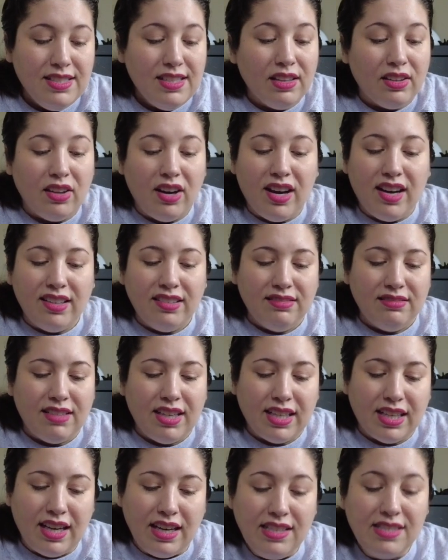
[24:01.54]
a lot,
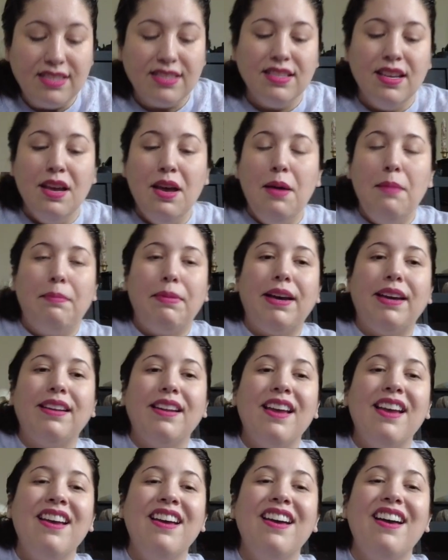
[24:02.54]
I guess, but
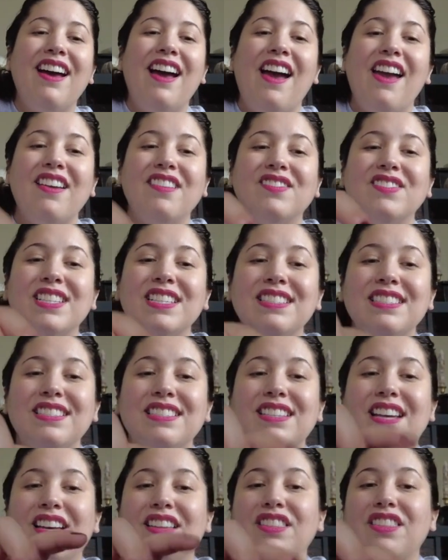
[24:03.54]
I have since
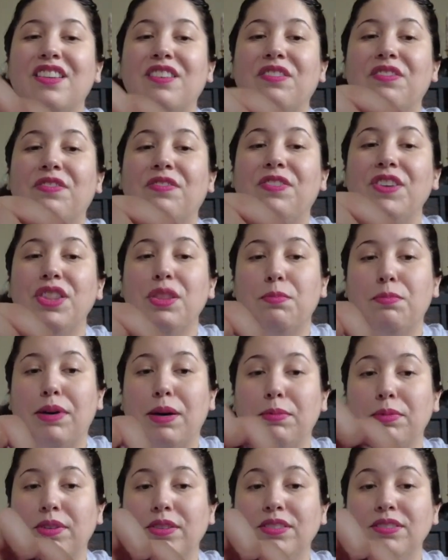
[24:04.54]
done the 5th
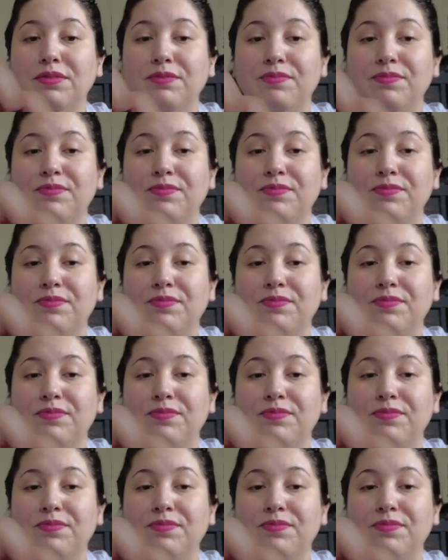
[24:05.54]
bubble